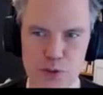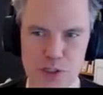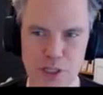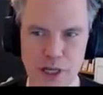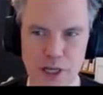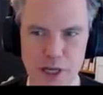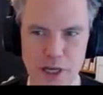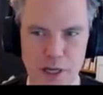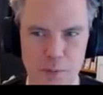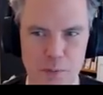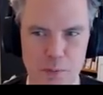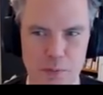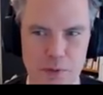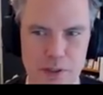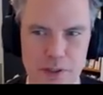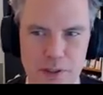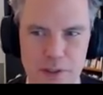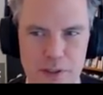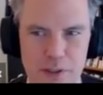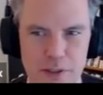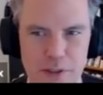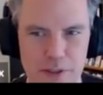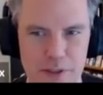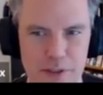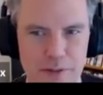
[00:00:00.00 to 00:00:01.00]
name
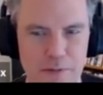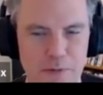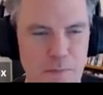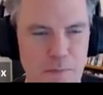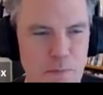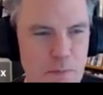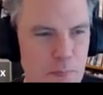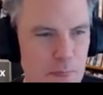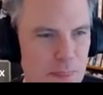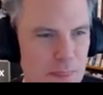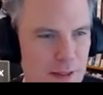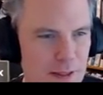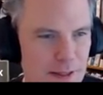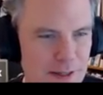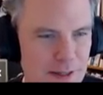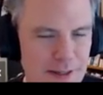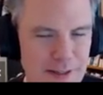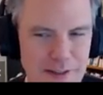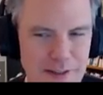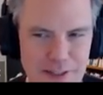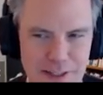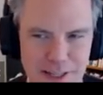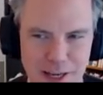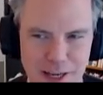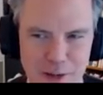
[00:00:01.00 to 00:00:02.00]

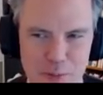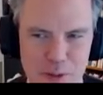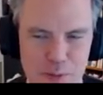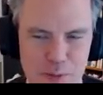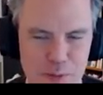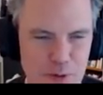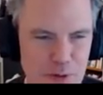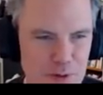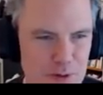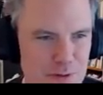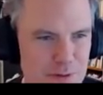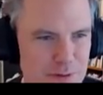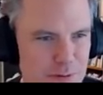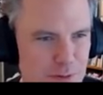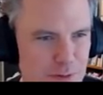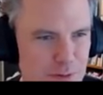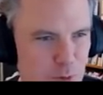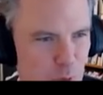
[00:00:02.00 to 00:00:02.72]
that now people who are